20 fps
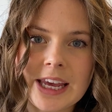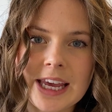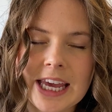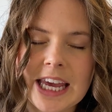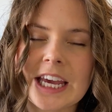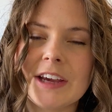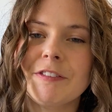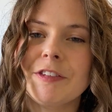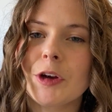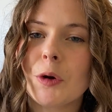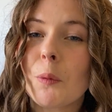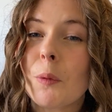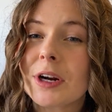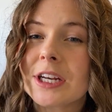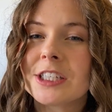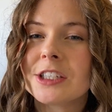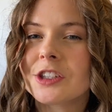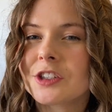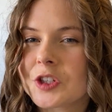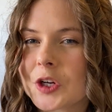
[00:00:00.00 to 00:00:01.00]
If you're
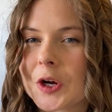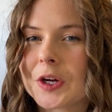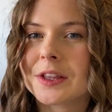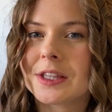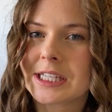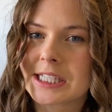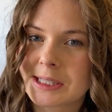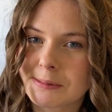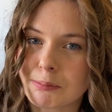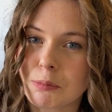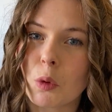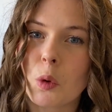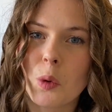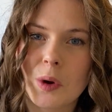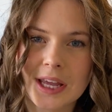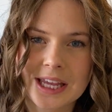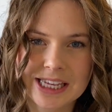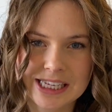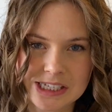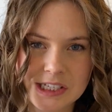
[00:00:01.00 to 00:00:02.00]
wanting to turn this
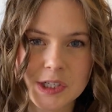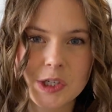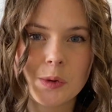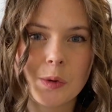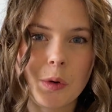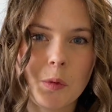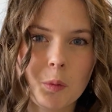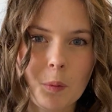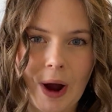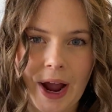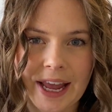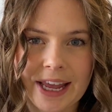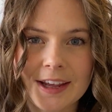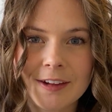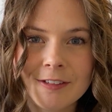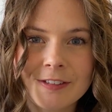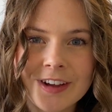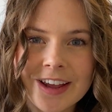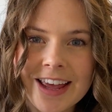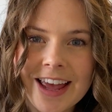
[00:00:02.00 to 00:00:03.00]
more into a
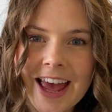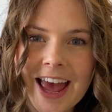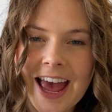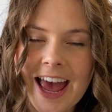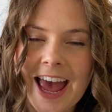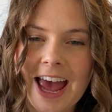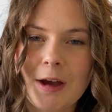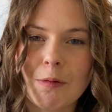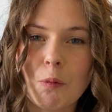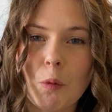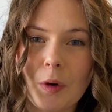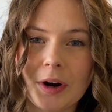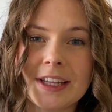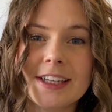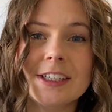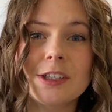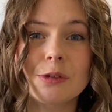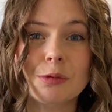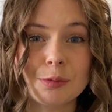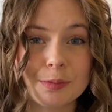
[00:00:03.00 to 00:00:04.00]
wave and wanting
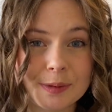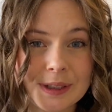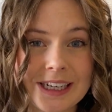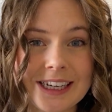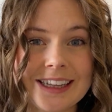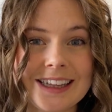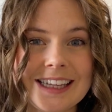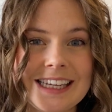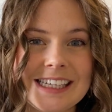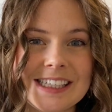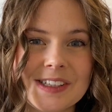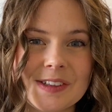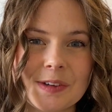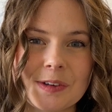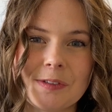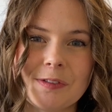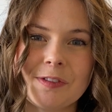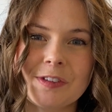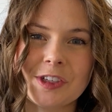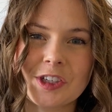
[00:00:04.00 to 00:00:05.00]
to really sort
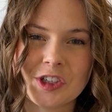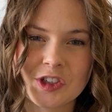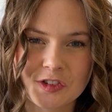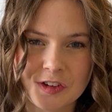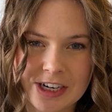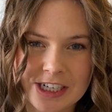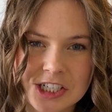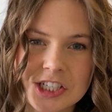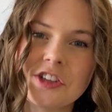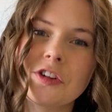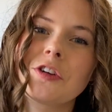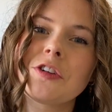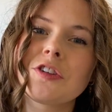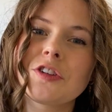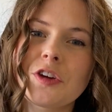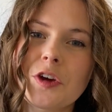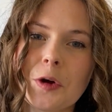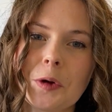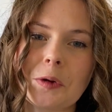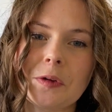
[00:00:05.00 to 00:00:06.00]
of stretch those
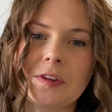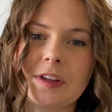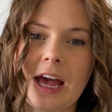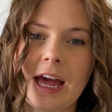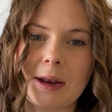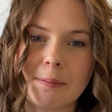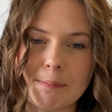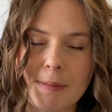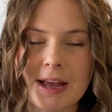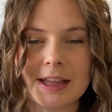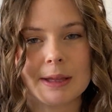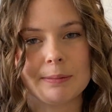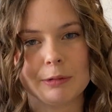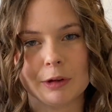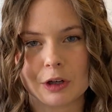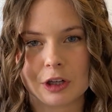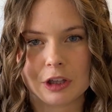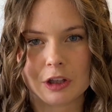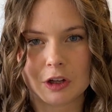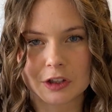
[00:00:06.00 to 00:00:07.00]
curls out and make them
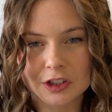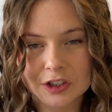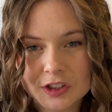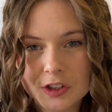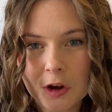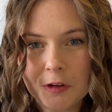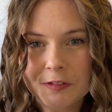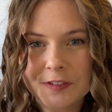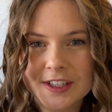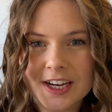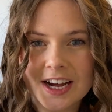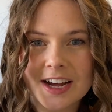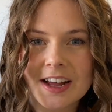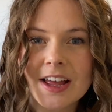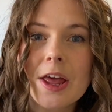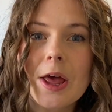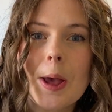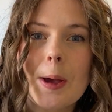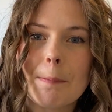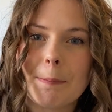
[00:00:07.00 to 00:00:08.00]
look a lot softer,
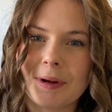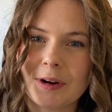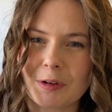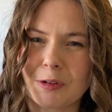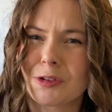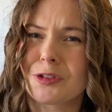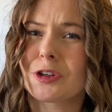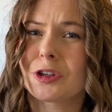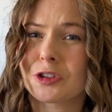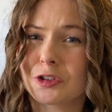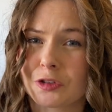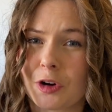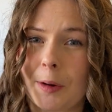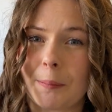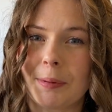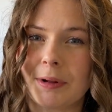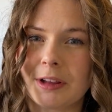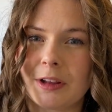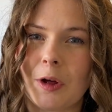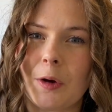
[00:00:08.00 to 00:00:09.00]
but also
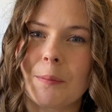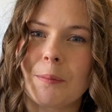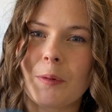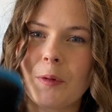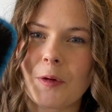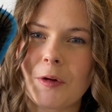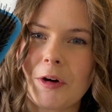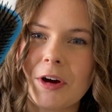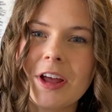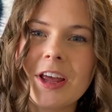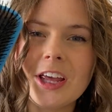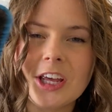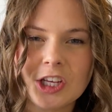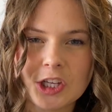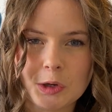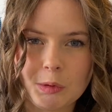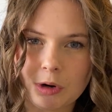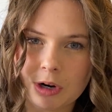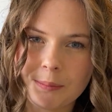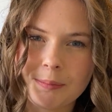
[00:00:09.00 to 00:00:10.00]
drop a lot more,
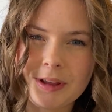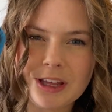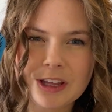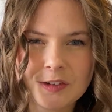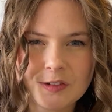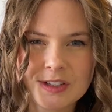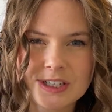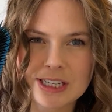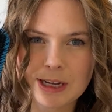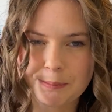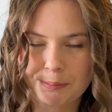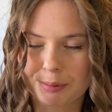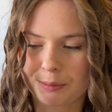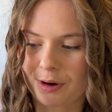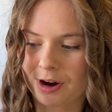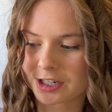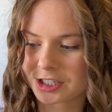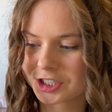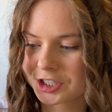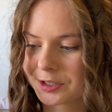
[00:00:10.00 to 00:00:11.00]
you want to be using a
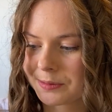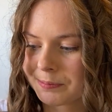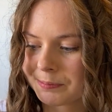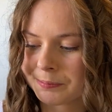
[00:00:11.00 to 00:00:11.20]
brush.